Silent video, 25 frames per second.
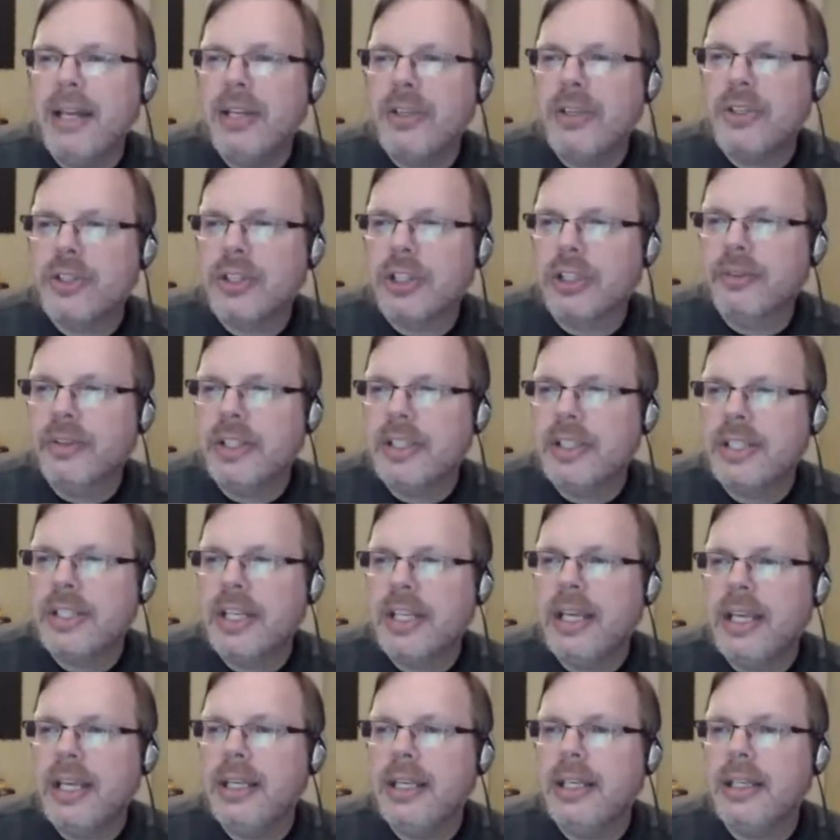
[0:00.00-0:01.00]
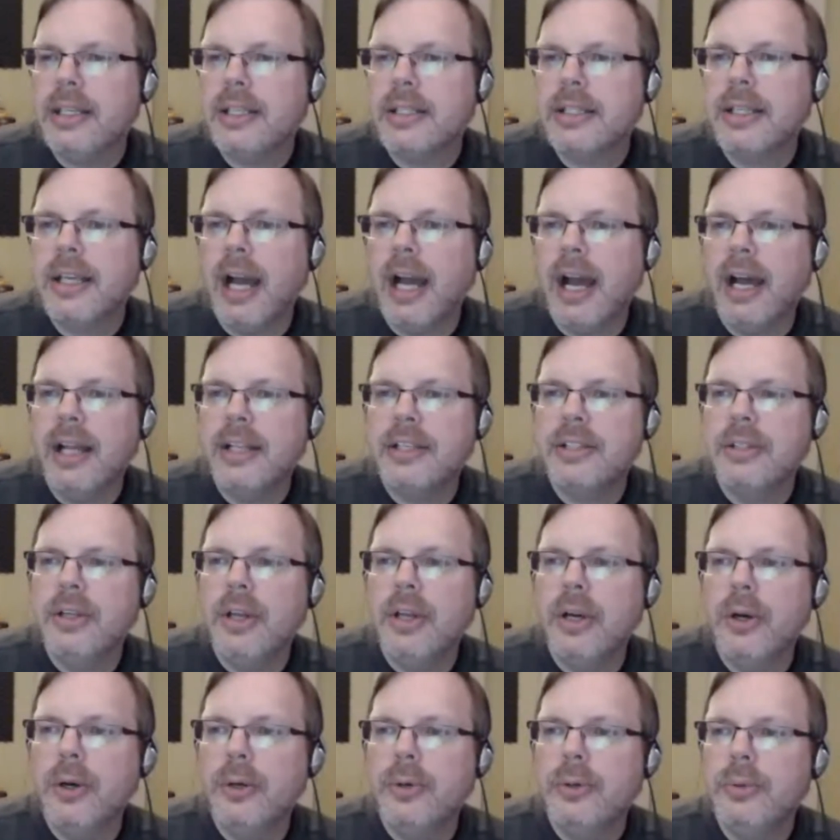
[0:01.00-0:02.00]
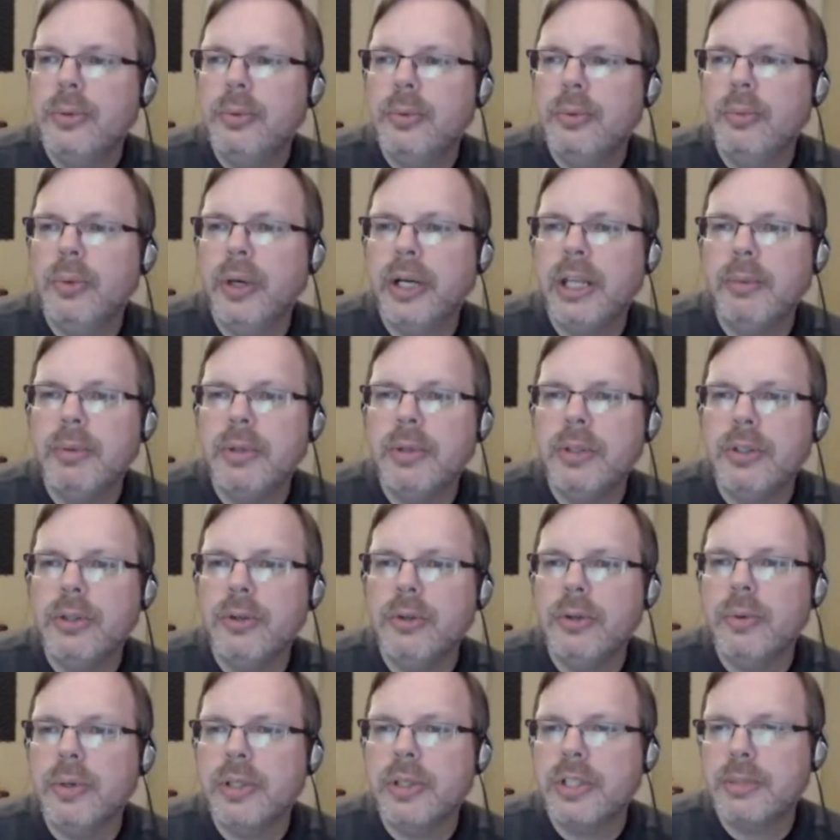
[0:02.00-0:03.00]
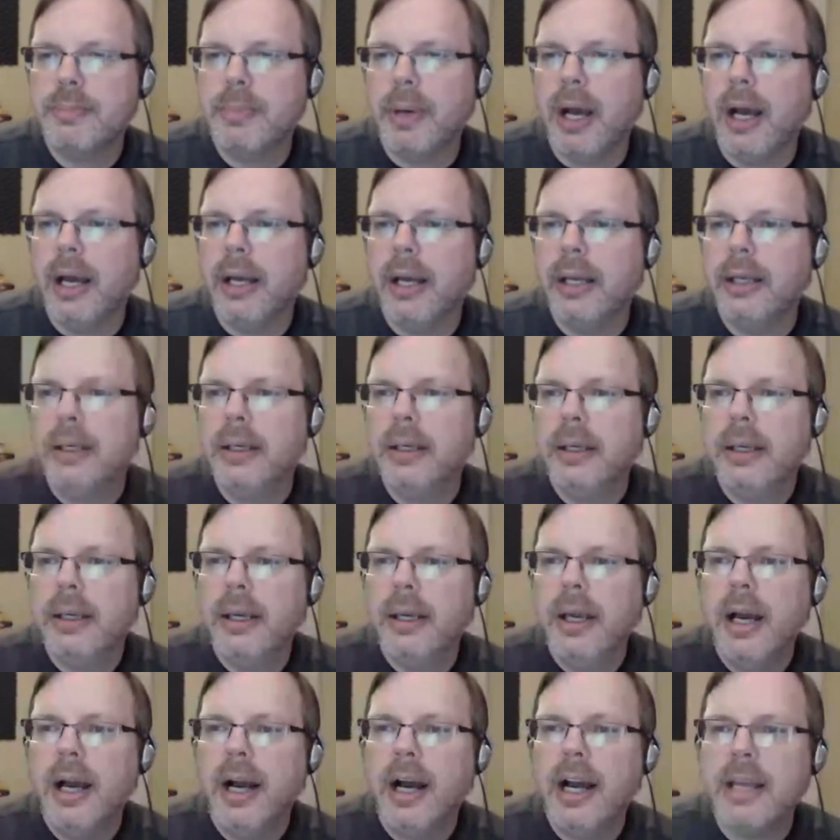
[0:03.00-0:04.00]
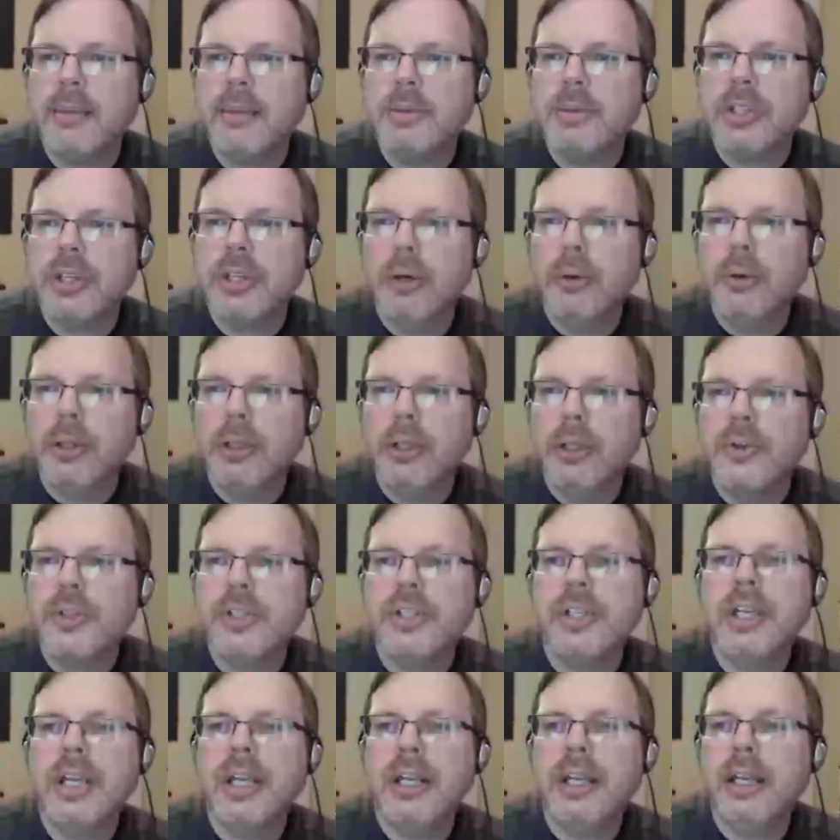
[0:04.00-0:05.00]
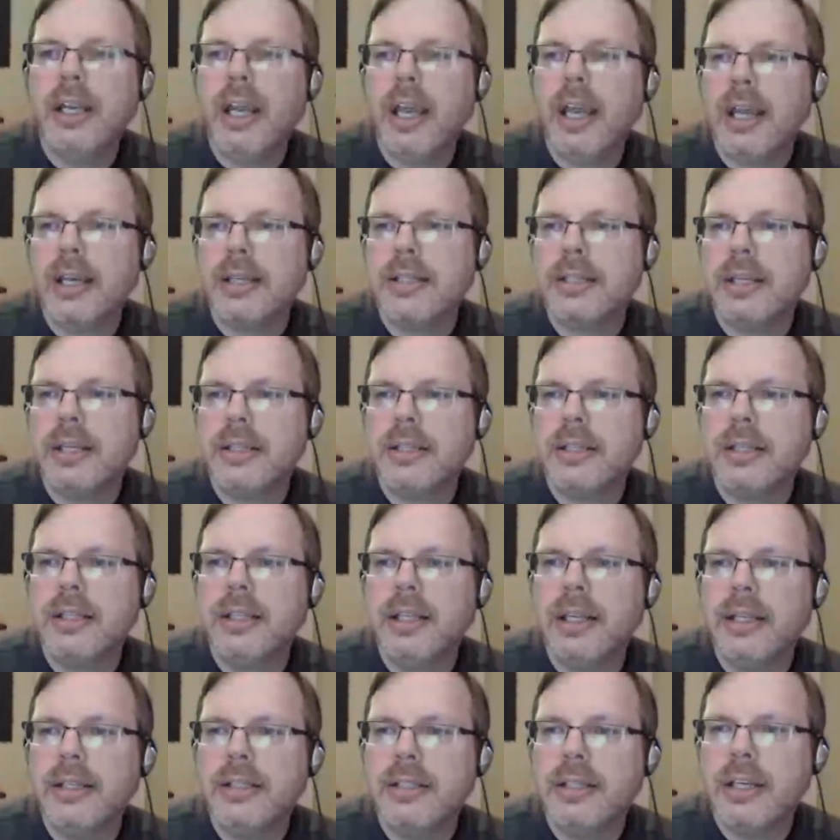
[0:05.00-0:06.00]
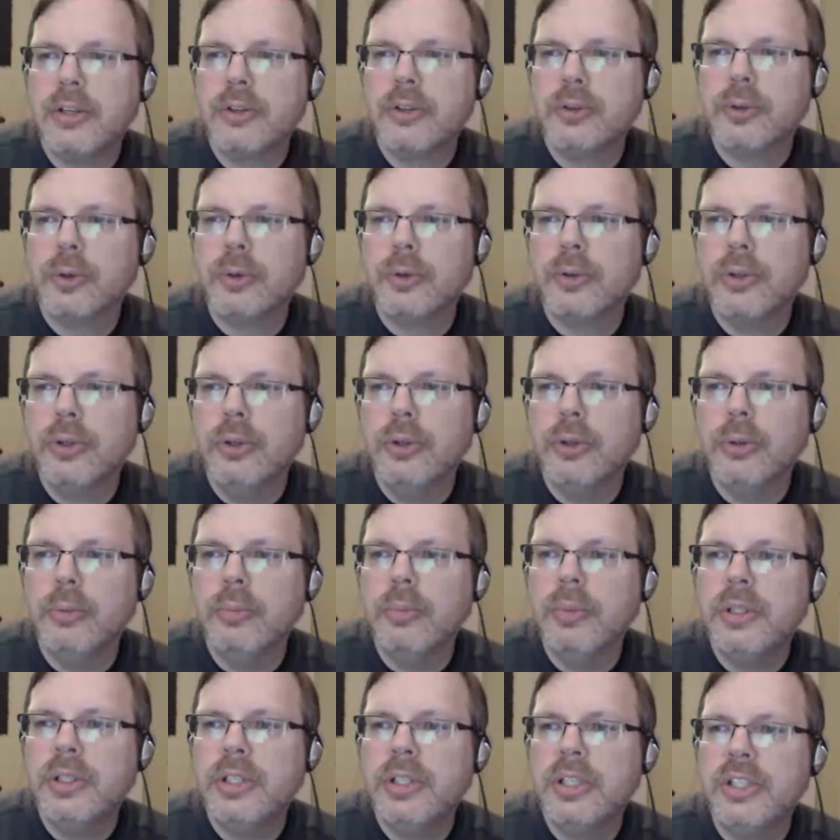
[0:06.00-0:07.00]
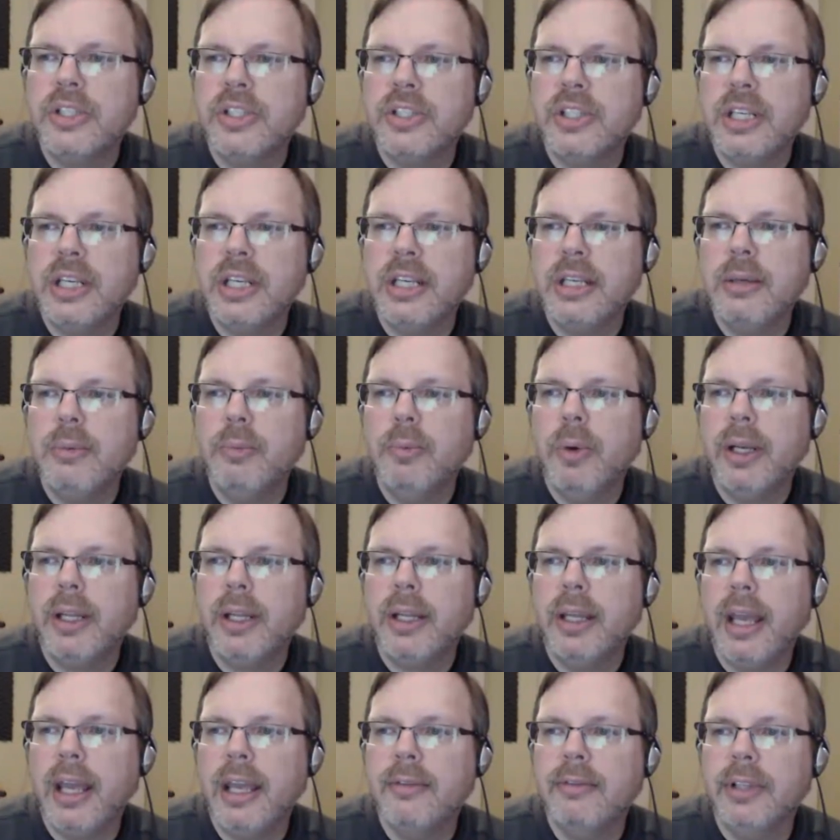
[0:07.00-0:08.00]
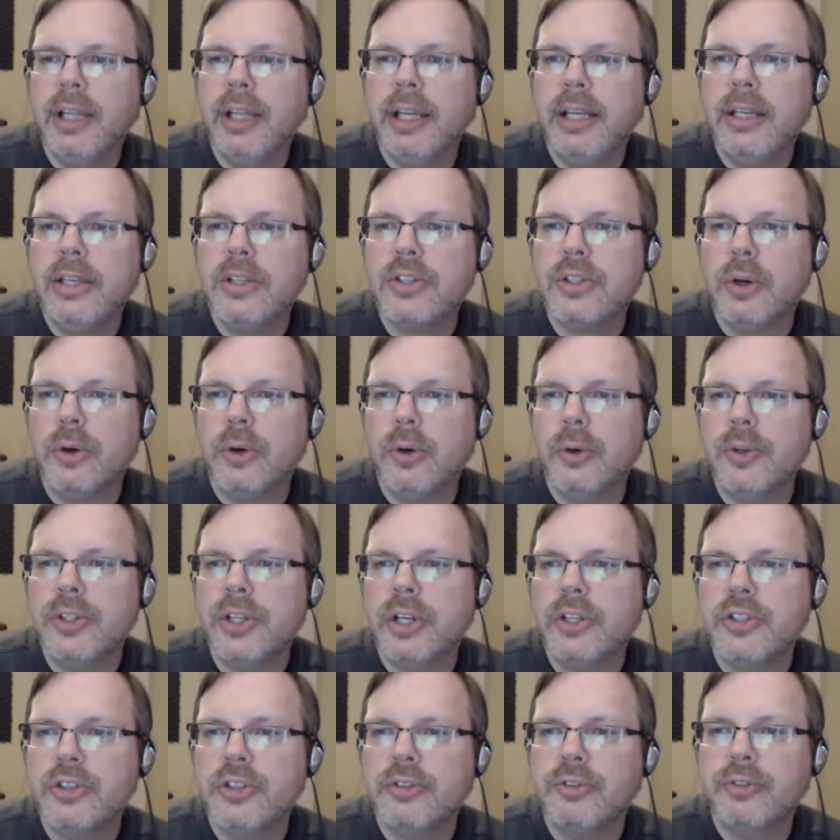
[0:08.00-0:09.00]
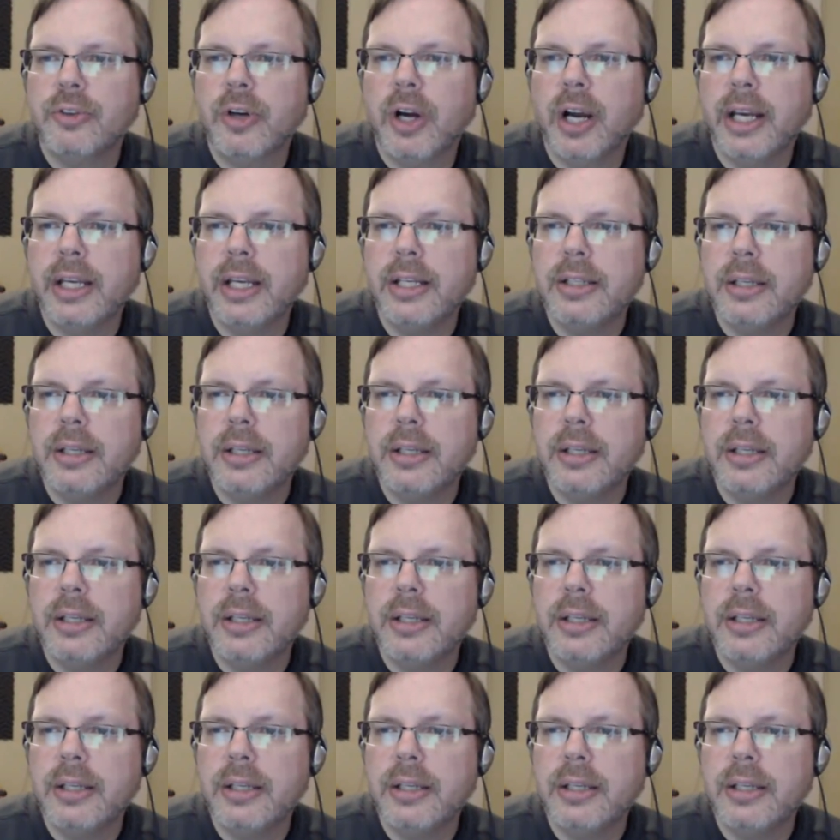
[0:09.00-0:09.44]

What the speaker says: as servants say he is. Gods know what he would do to a spy. I am so close to getting access to the ancestral tomb to see what gave Lady Zoll such a fright